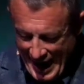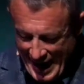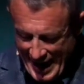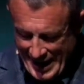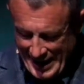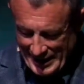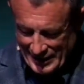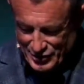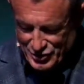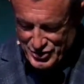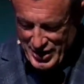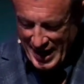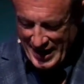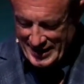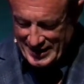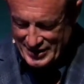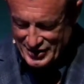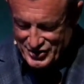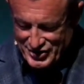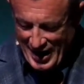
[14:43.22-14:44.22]
hands
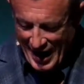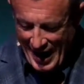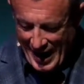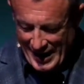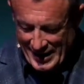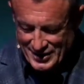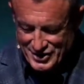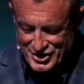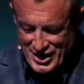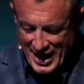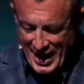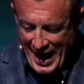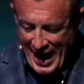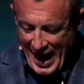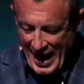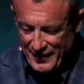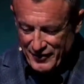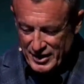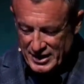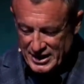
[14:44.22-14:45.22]
and his sides,
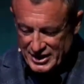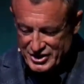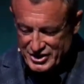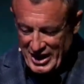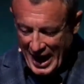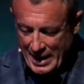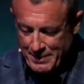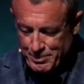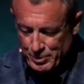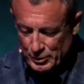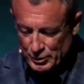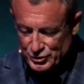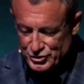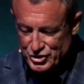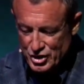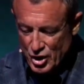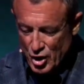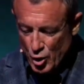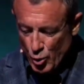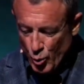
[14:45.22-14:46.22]
and the
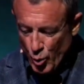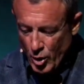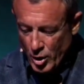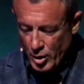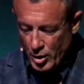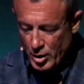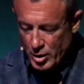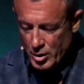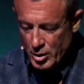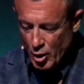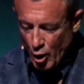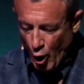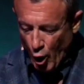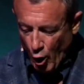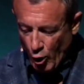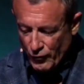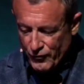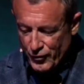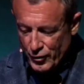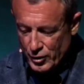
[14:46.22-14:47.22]
disciples were
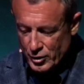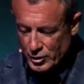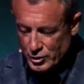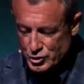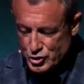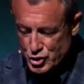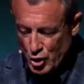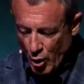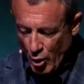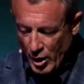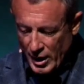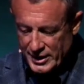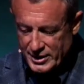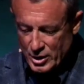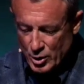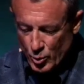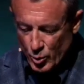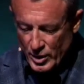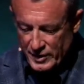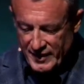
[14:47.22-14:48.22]

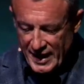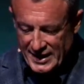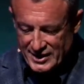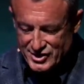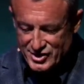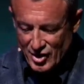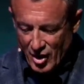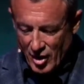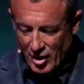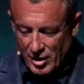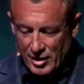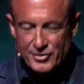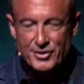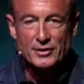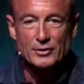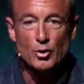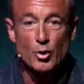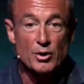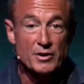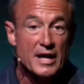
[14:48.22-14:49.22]
overjoyed when they saw
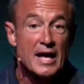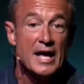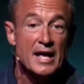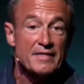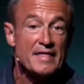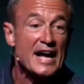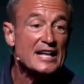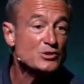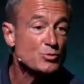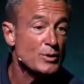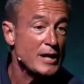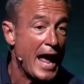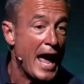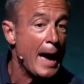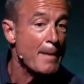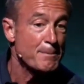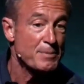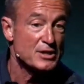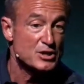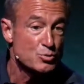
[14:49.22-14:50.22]
the Lord. That's what
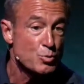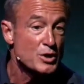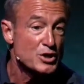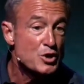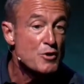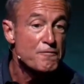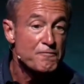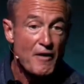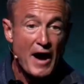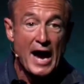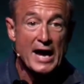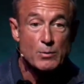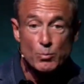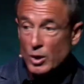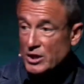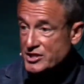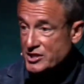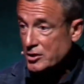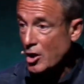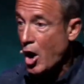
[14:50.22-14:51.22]
happens when you
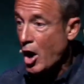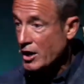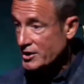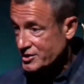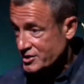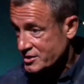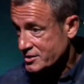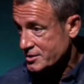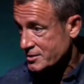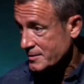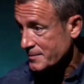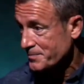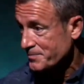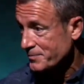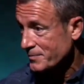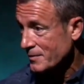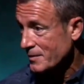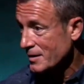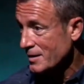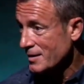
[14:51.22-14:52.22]
find what's lost,
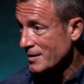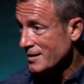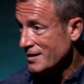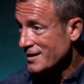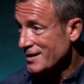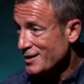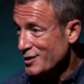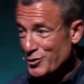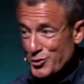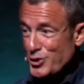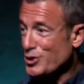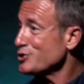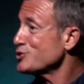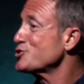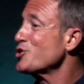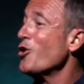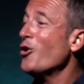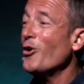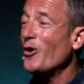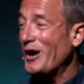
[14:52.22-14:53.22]
the
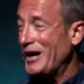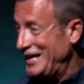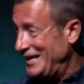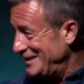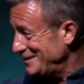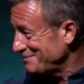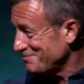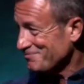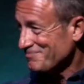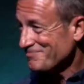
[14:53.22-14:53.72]
joy.